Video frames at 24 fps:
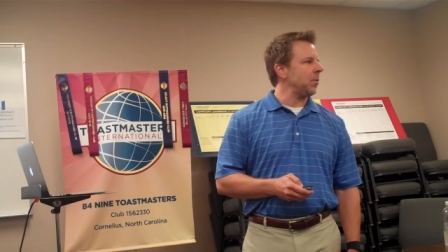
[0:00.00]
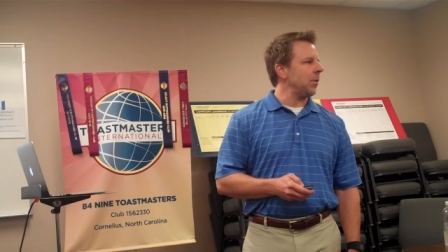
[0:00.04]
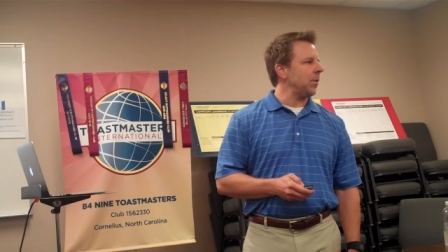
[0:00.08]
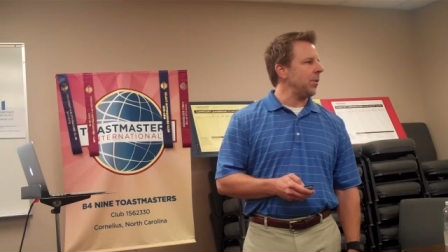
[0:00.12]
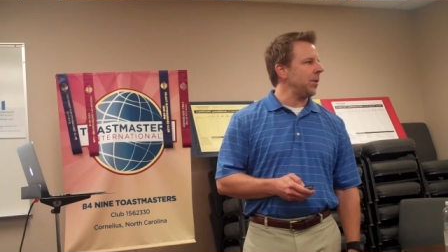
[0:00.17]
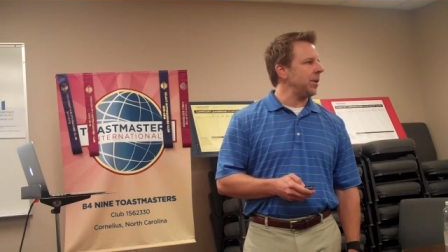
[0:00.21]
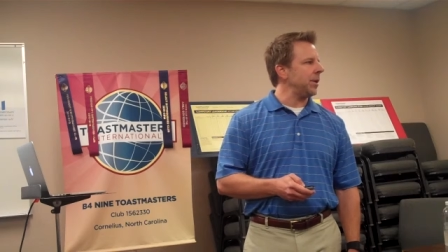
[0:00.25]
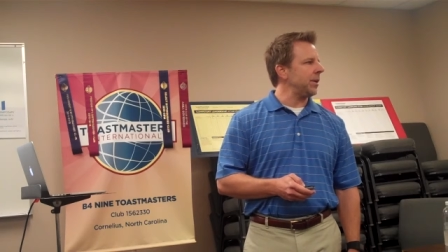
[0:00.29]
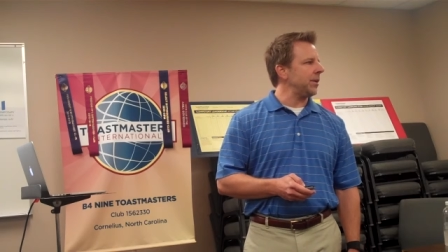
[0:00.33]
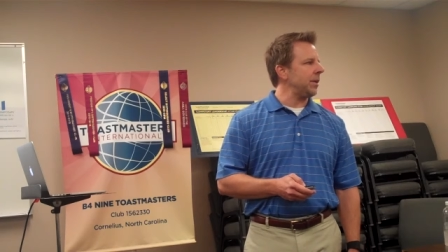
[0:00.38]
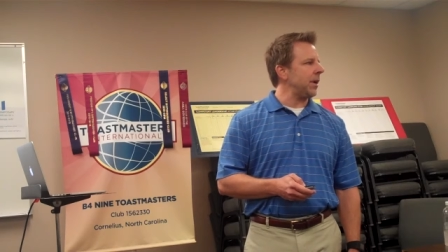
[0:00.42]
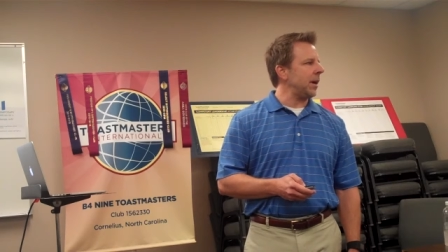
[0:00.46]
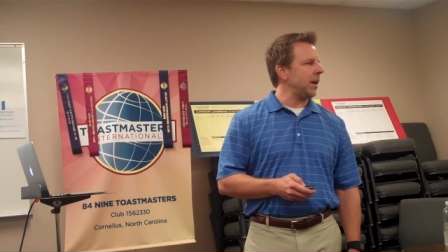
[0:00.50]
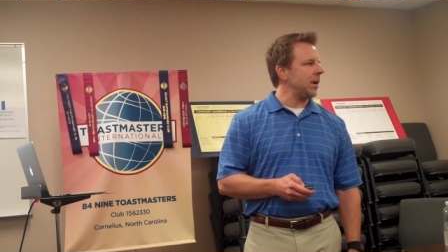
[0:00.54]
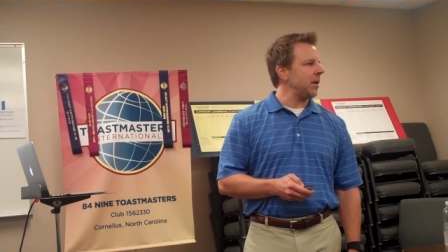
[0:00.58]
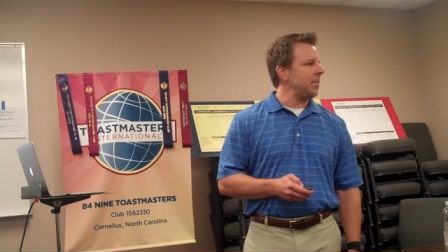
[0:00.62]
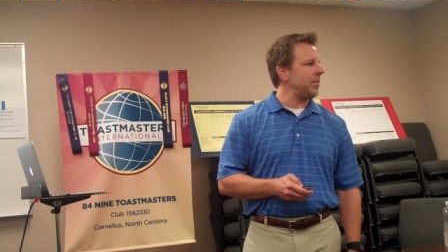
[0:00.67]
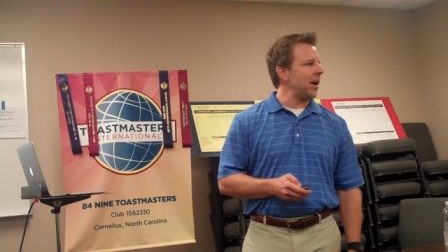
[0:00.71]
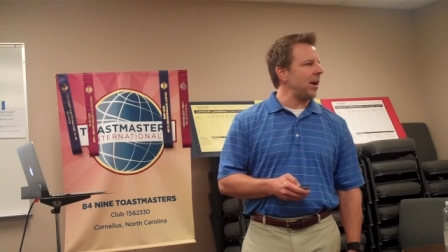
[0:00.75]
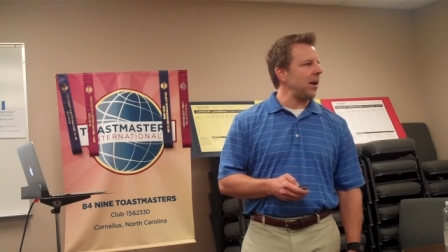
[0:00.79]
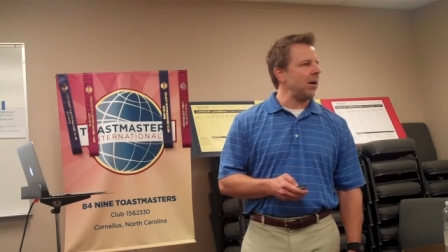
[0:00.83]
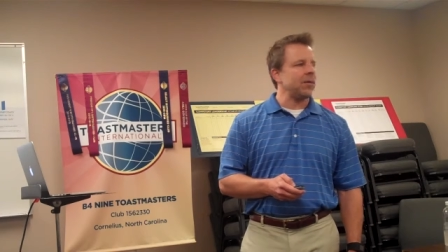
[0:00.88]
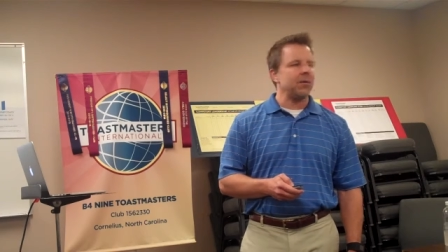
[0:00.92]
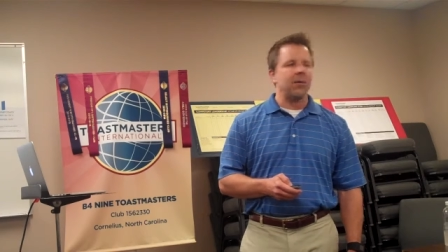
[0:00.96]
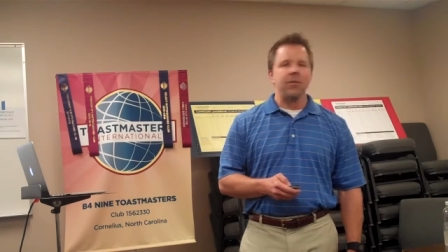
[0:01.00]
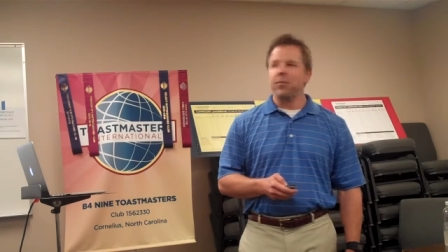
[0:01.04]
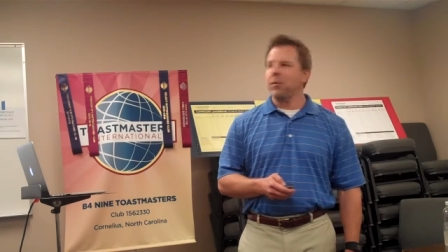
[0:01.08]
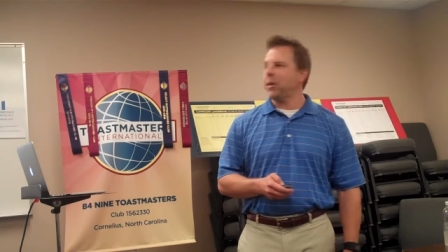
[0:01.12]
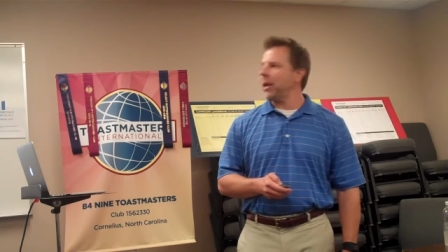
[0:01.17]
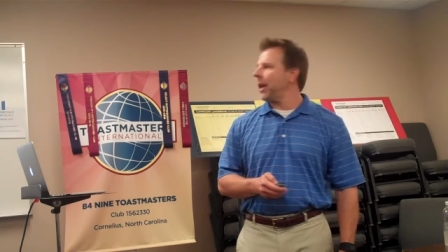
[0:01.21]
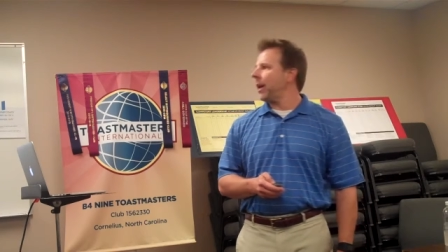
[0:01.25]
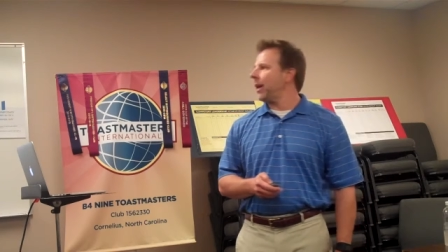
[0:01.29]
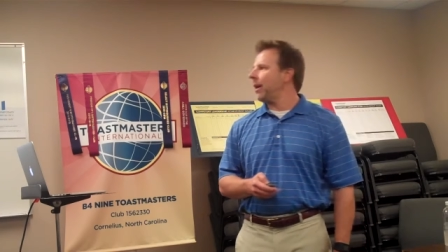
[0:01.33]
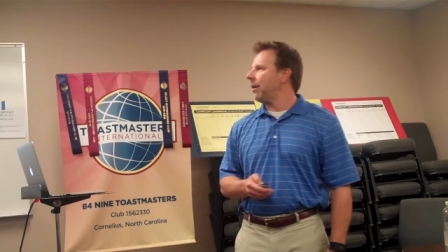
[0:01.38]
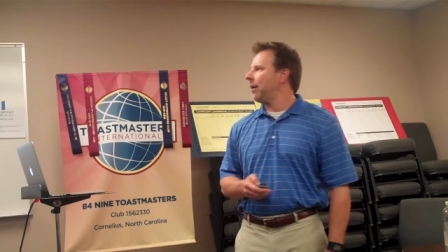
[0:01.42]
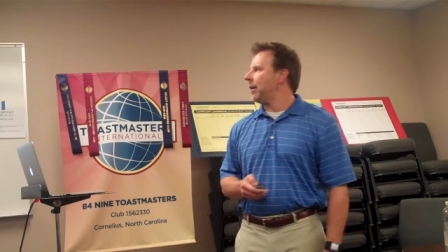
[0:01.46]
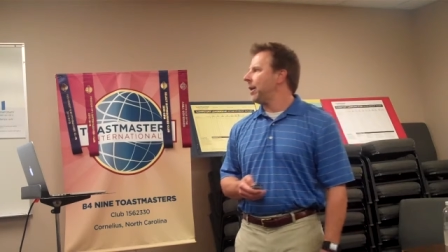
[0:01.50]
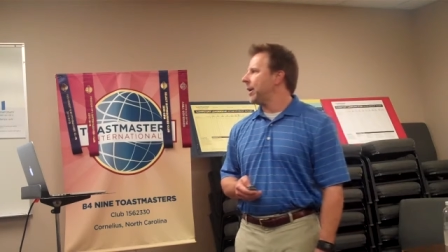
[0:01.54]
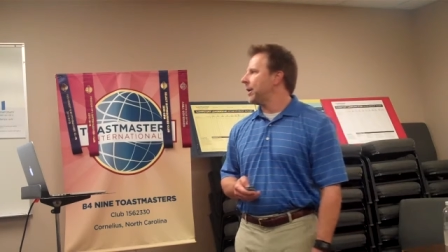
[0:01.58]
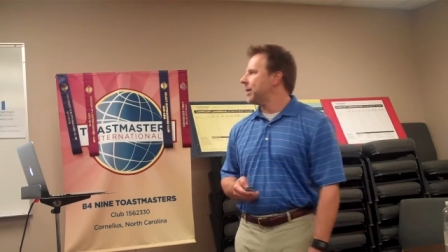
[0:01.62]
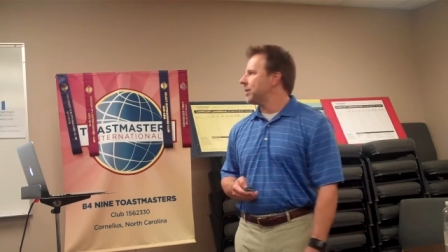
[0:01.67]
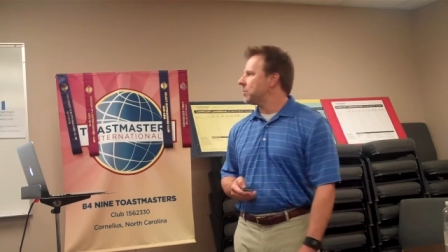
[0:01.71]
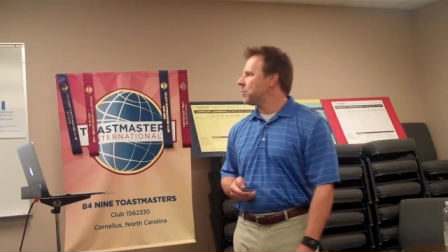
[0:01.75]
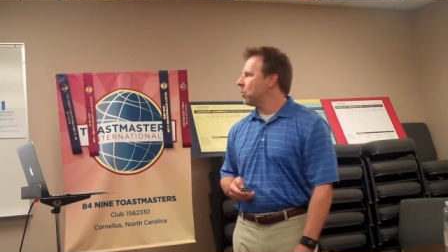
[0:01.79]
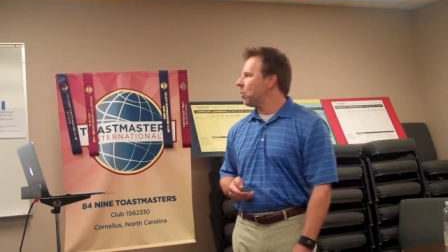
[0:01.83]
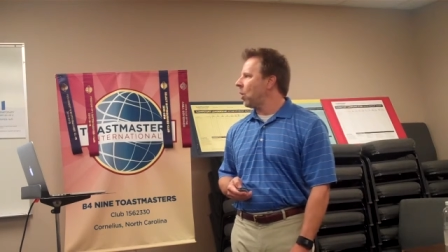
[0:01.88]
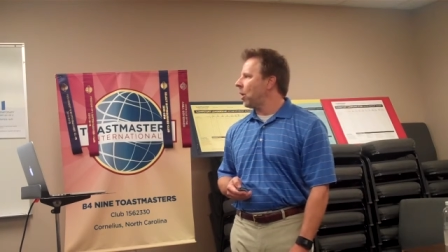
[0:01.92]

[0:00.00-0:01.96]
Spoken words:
we're going to talk about 3 areas.